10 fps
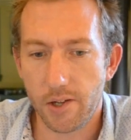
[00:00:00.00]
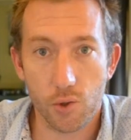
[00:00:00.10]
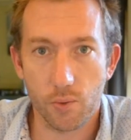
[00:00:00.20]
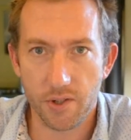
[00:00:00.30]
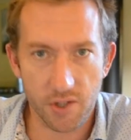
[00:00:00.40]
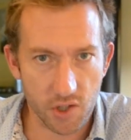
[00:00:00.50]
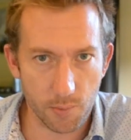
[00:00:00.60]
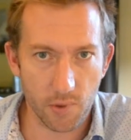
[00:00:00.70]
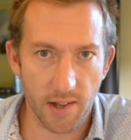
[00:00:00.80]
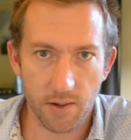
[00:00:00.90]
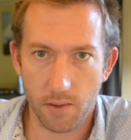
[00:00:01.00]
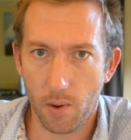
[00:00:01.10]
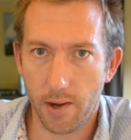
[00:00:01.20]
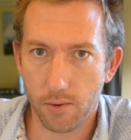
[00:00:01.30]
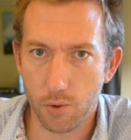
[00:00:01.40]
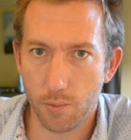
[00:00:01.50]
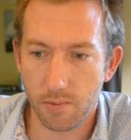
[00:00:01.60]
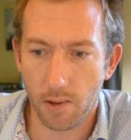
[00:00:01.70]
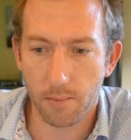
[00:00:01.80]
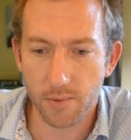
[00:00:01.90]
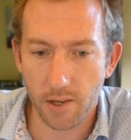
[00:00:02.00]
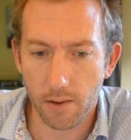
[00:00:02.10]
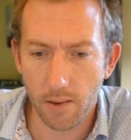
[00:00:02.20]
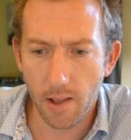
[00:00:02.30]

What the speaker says: Sean to distribute that to the wider group as well. So